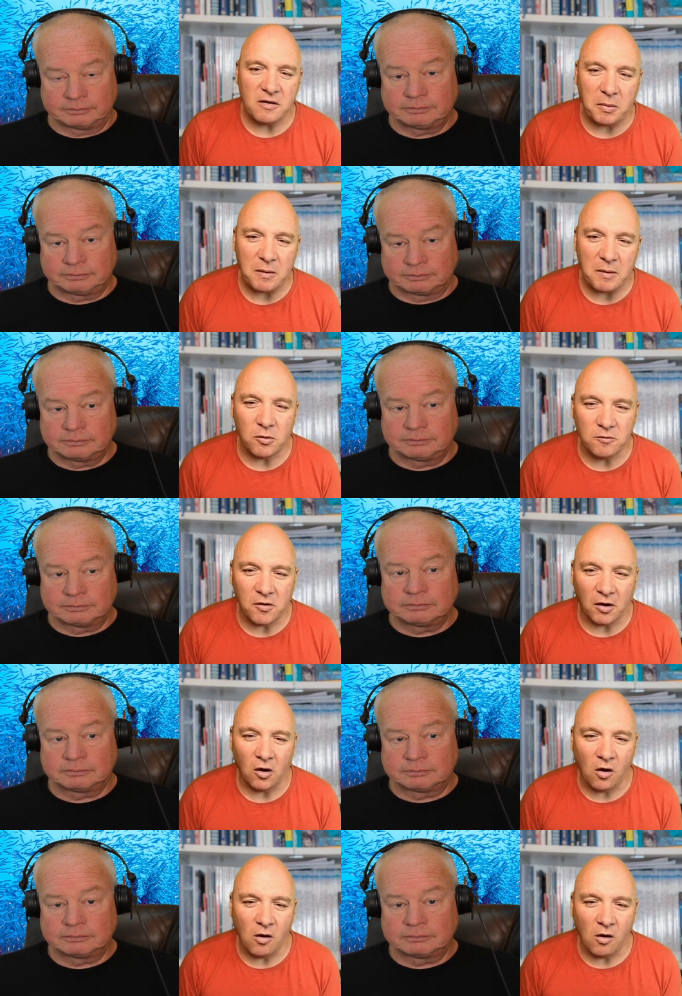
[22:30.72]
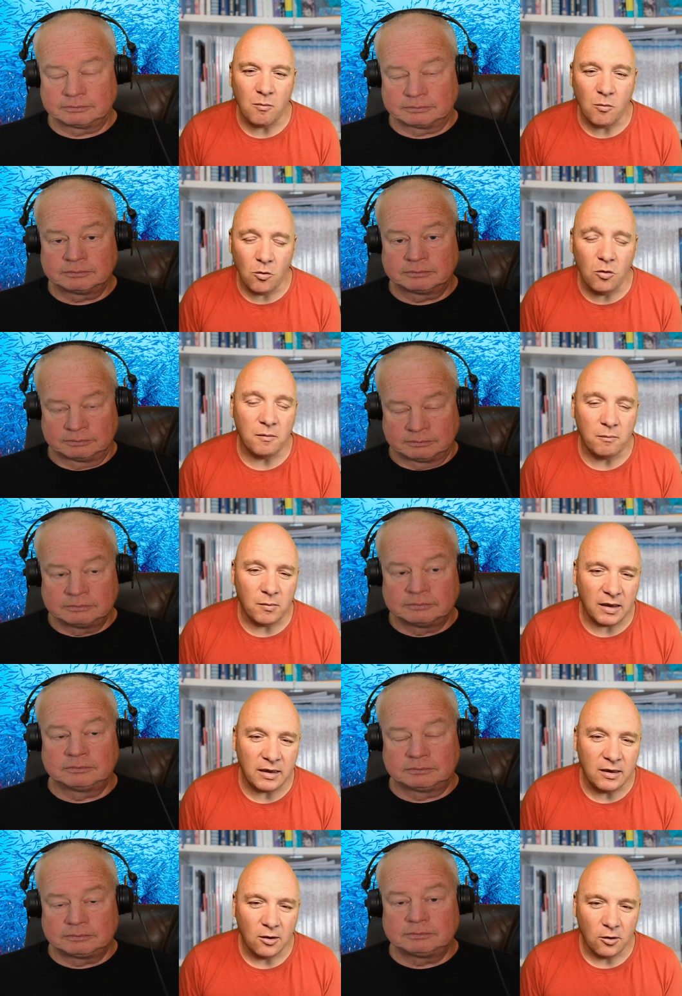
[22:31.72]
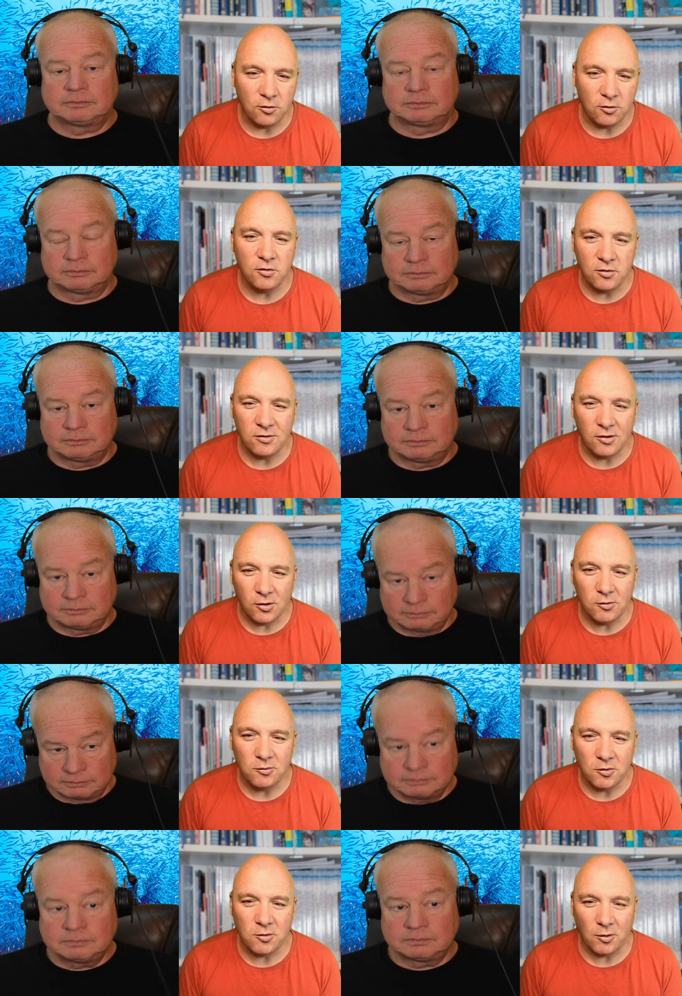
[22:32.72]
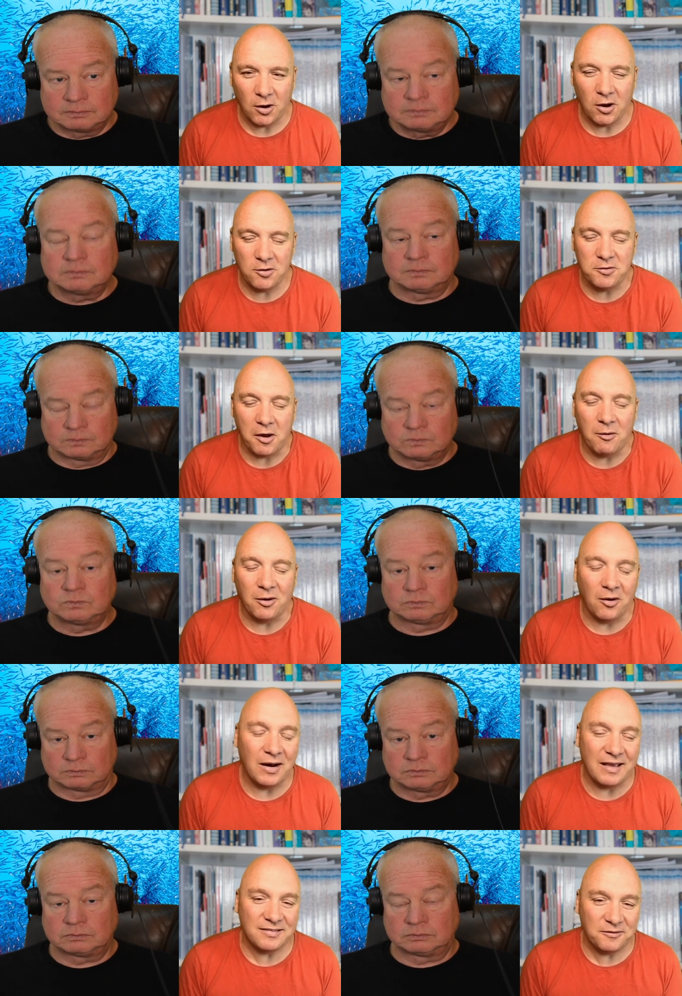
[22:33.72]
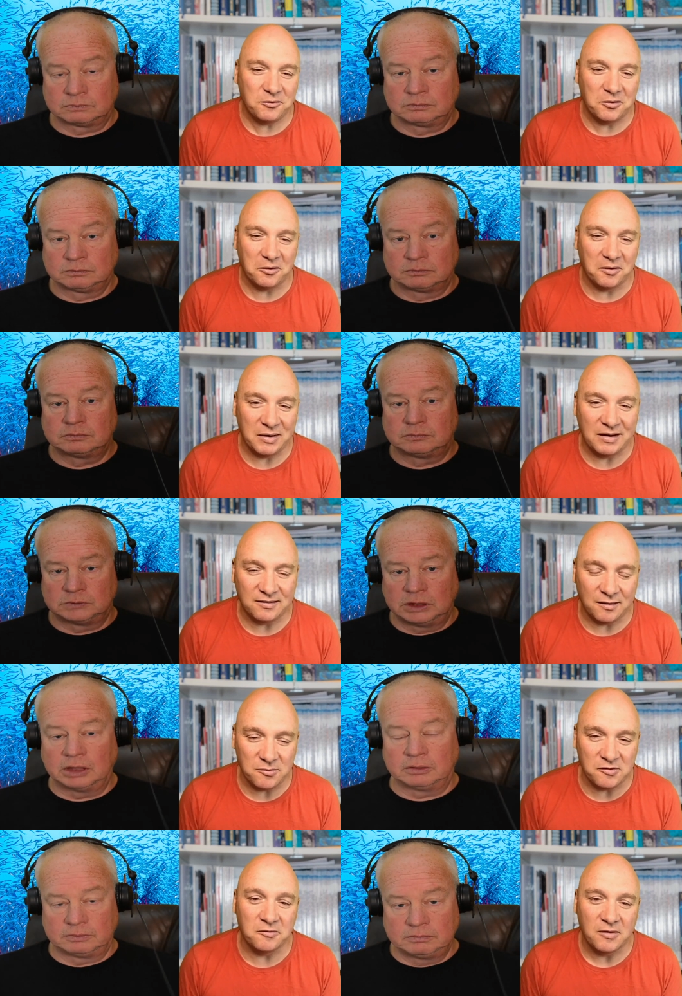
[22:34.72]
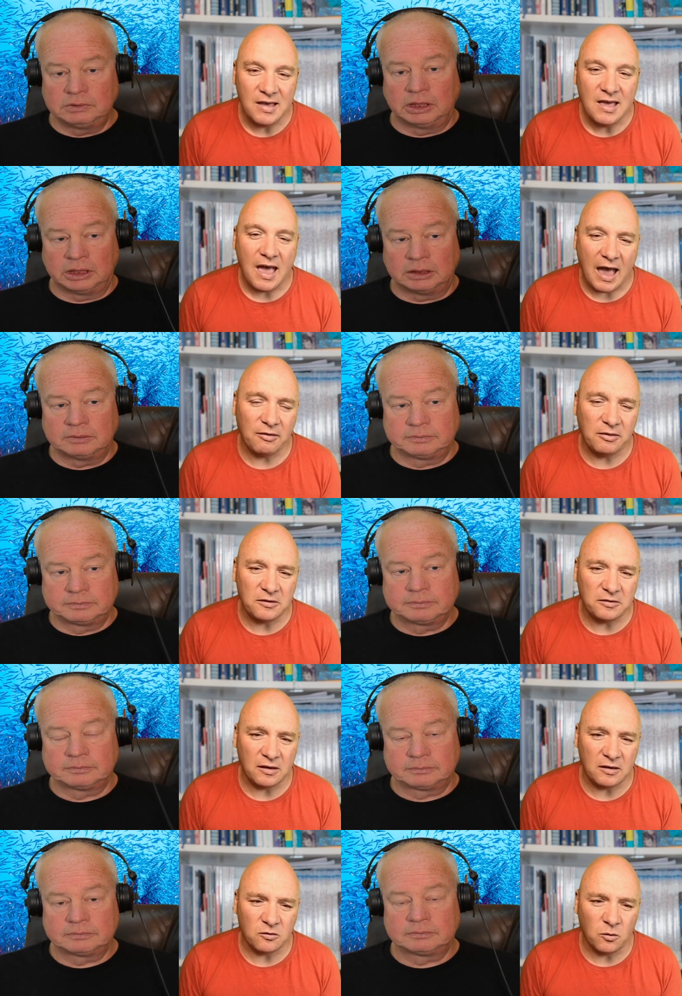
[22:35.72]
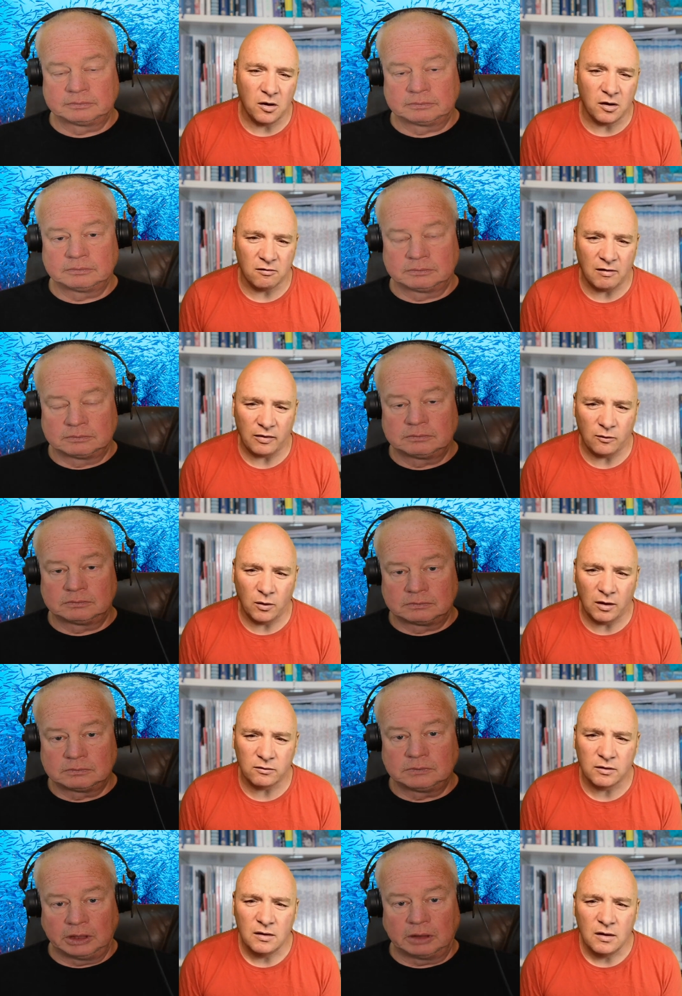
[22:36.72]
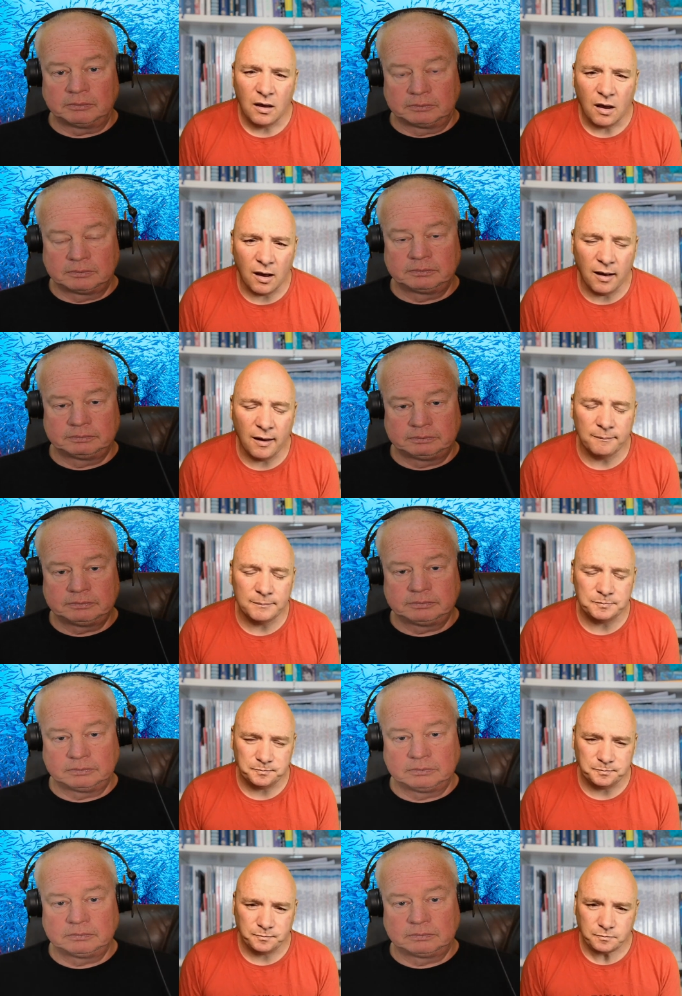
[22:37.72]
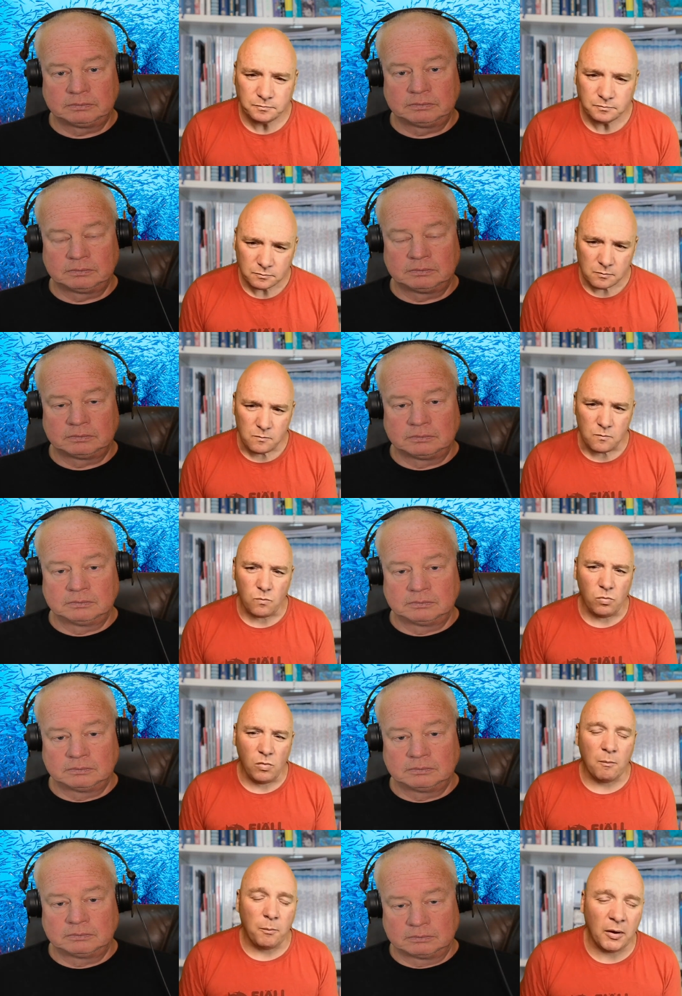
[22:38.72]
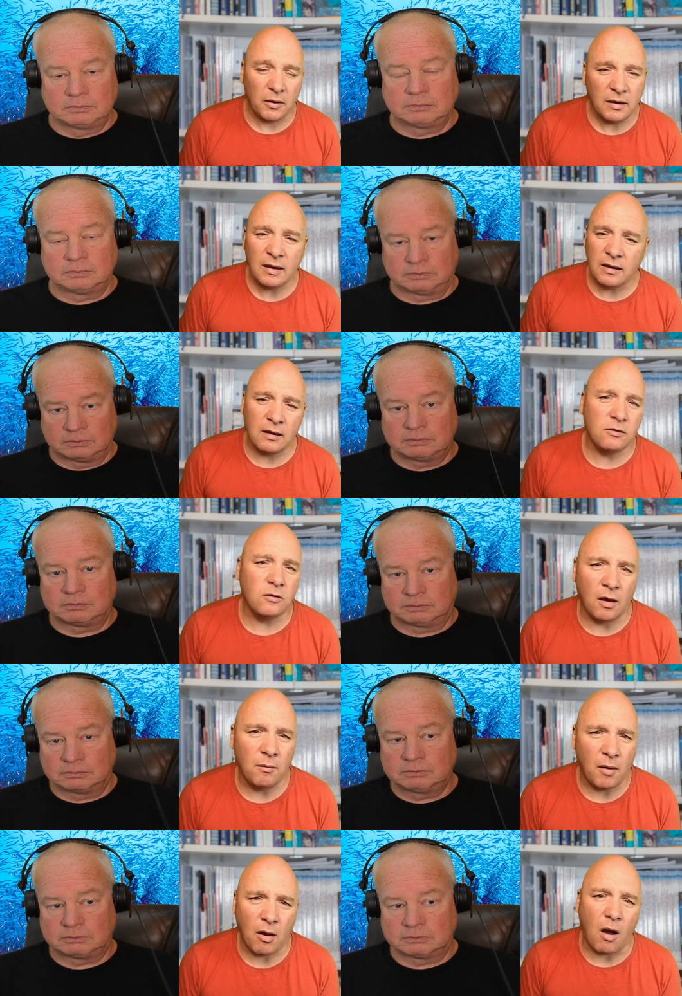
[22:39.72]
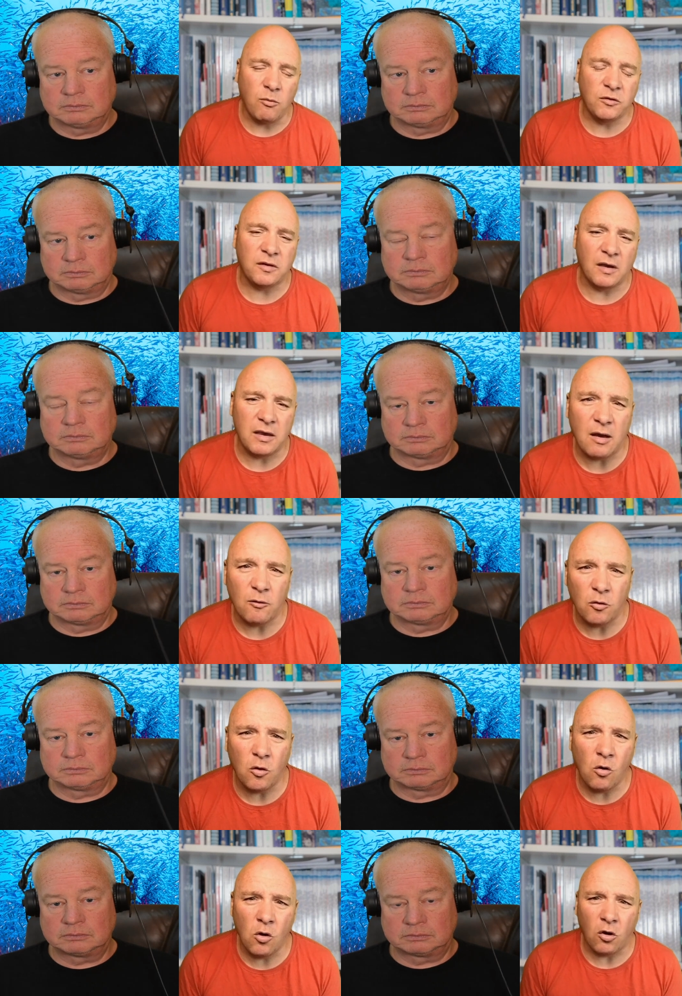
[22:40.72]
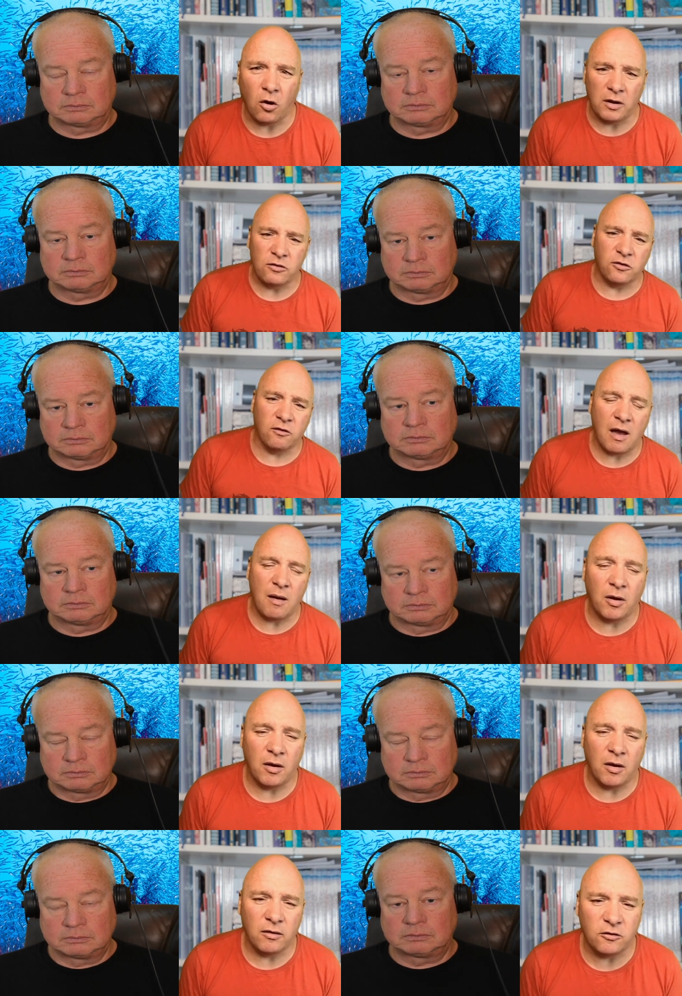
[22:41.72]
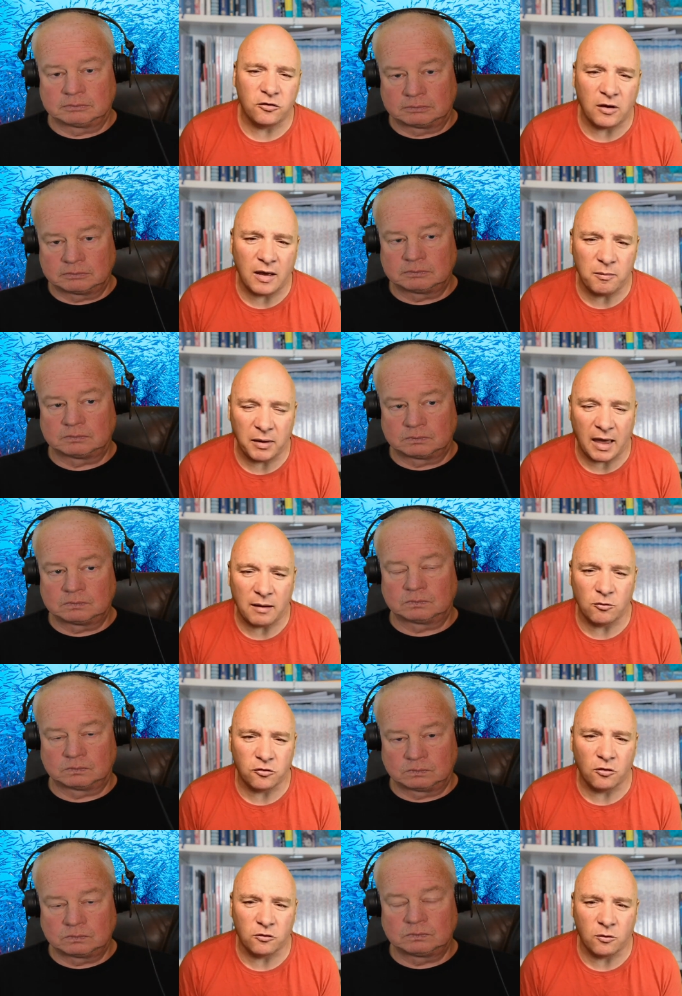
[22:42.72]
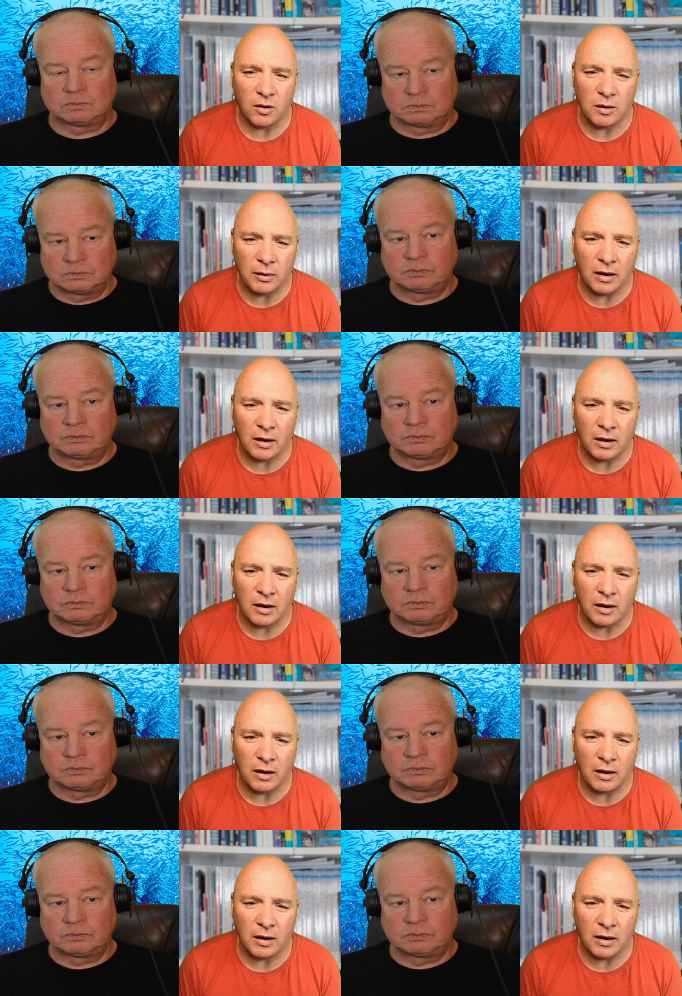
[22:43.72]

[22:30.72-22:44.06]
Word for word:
Speaker 1: people who've done a lot more than me who who who, are, who know a lot less, if you know what I mean, in terms of yeah, how these yeah, things yeah. work around the world. Um, but yeah, yeah, um, I, I, would say yeah, or, or, look on Instagram. I share the big animal shots quite a bit. I